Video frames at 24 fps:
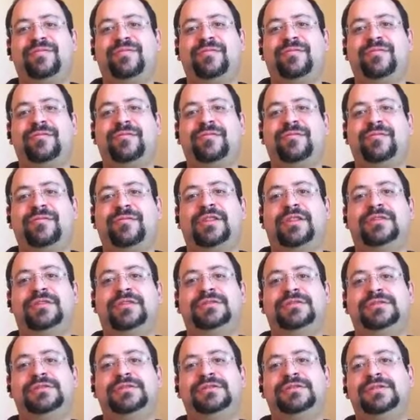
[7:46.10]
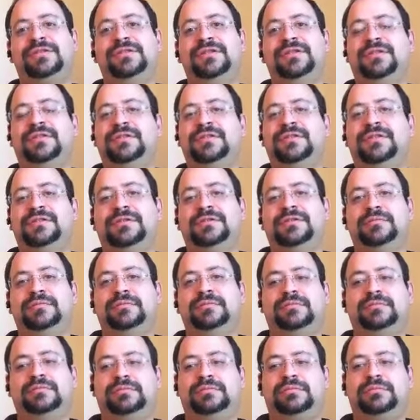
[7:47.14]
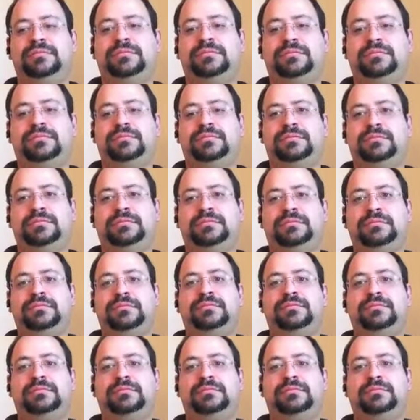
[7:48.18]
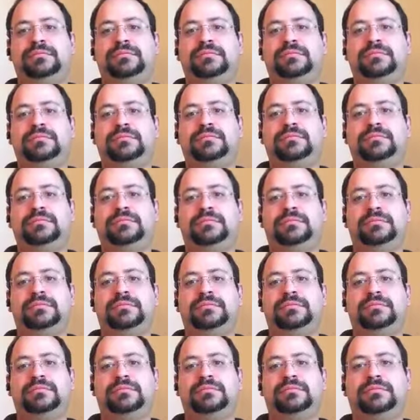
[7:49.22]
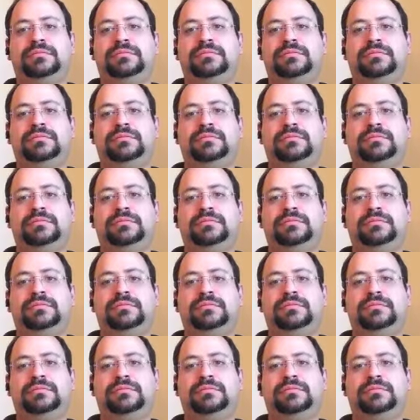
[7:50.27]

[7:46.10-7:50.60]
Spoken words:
[no speech]